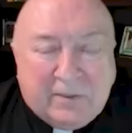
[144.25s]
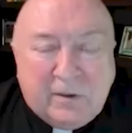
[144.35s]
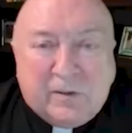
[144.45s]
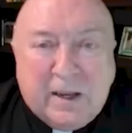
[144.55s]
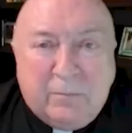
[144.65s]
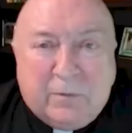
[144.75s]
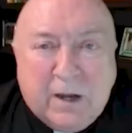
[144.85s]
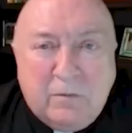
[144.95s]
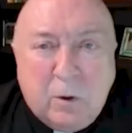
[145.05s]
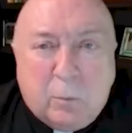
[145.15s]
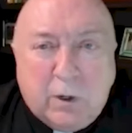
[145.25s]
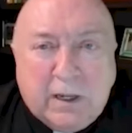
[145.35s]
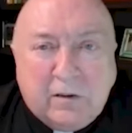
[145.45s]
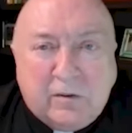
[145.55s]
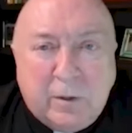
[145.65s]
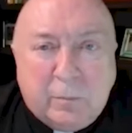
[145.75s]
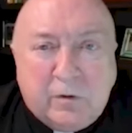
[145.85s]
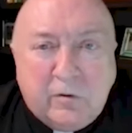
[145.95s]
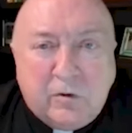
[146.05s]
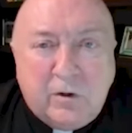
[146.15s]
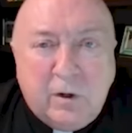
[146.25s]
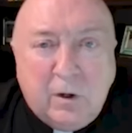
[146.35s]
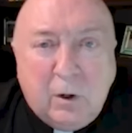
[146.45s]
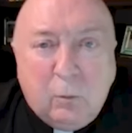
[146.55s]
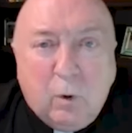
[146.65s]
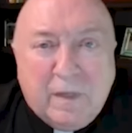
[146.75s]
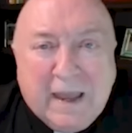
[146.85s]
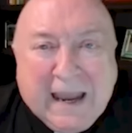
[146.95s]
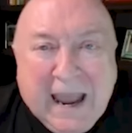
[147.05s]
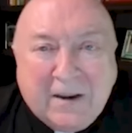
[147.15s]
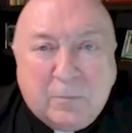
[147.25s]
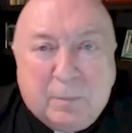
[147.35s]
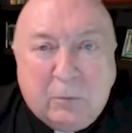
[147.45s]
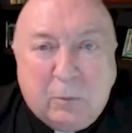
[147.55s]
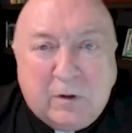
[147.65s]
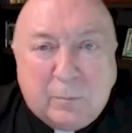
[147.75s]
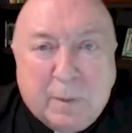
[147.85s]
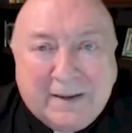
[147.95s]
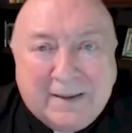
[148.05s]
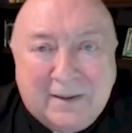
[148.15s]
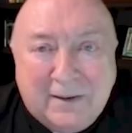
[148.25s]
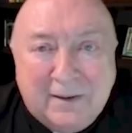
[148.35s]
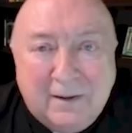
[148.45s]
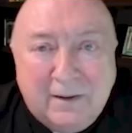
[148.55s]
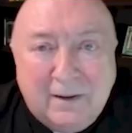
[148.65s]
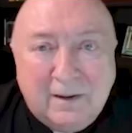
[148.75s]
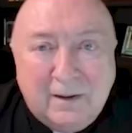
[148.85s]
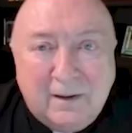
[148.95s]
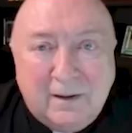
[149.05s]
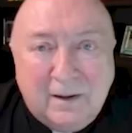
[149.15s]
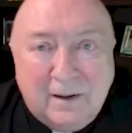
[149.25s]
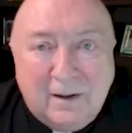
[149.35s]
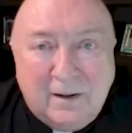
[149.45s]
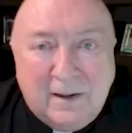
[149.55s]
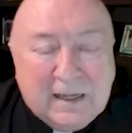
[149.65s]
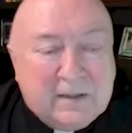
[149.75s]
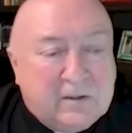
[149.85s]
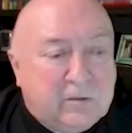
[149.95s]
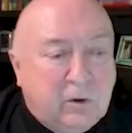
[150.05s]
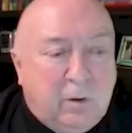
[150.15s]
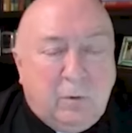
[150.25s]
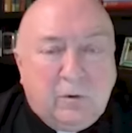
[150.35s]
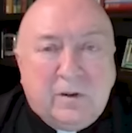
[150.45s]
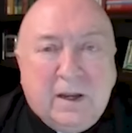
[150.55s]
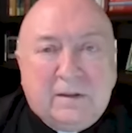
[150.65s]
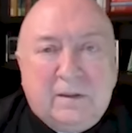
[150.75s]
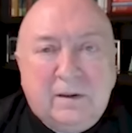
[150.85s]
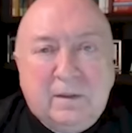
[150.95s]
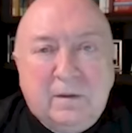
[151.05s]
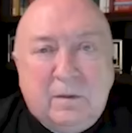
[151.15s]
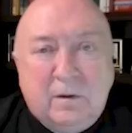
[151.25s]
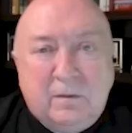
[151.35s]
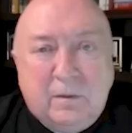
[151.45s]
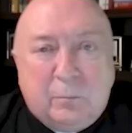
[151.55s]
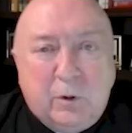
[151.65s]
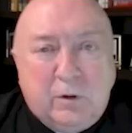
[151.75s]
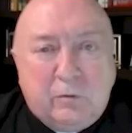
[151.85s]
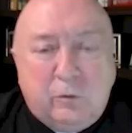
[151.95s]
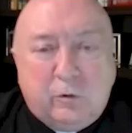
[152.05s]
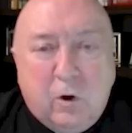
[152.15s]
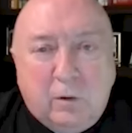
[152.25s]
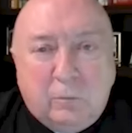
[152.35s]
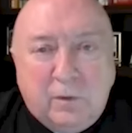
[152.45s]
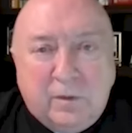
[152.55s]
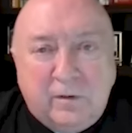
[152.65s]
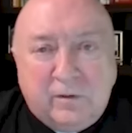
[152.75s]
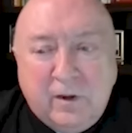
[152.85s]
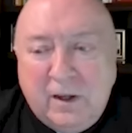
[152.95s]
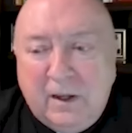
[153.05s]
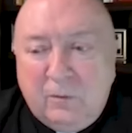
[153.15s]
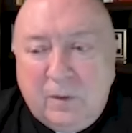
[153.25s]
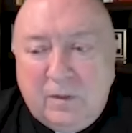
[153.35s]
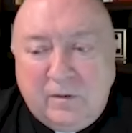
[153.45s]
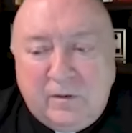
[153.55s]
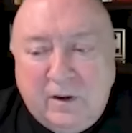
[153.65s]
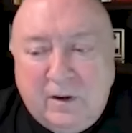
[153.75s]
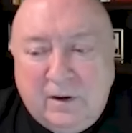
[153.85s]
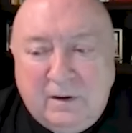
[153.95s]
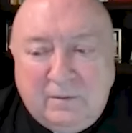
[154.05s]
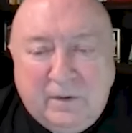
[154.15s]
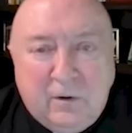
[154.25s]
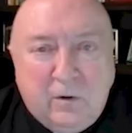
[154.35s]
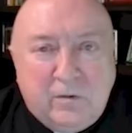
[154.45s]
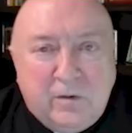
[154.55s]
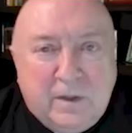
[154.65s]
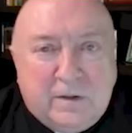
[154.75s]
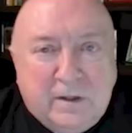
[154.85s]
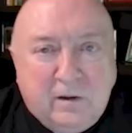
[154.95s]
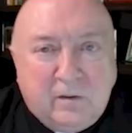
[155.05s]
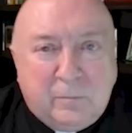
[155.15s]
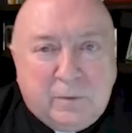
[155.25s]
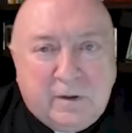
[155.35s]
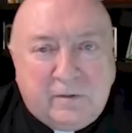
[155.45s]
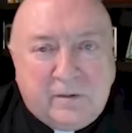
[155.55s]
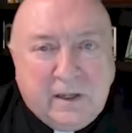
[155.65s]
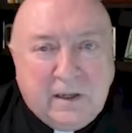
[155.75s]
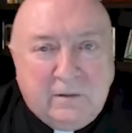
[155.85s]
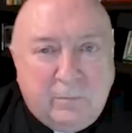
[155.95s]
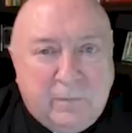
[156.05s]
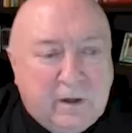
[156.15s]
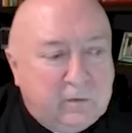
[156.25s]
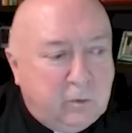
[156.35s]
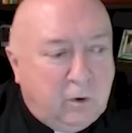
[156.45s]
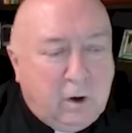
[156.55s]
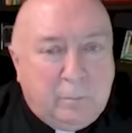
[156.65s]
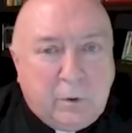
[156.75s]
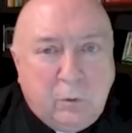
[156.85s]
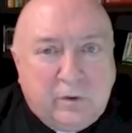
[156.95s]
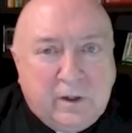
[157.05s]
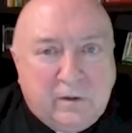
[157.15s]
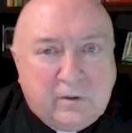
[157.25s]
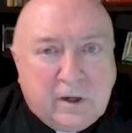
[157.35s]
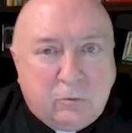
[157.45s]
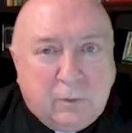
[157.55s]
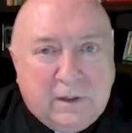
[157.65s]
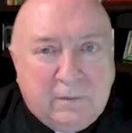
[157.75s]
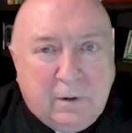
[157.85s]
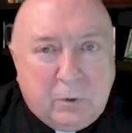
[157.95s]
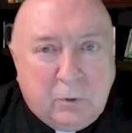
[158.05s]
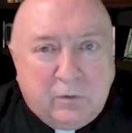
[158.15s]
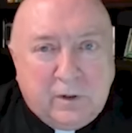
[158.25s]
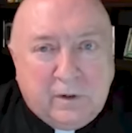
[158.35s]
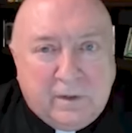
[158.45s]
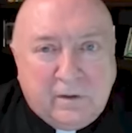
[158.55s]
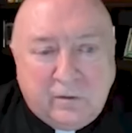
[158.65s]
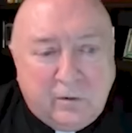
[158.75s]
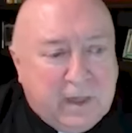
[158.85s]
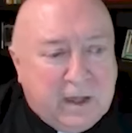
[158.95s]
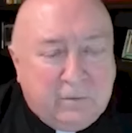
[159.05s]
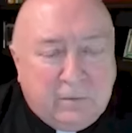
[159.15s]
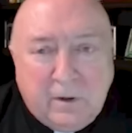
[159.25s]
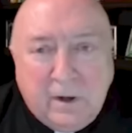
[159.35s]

At the same time, they're putting us in a position where they can't be respected. It's almost like the priest who's caught with his fingers in the till, stealing from this or abusing, sexually abusing this or that.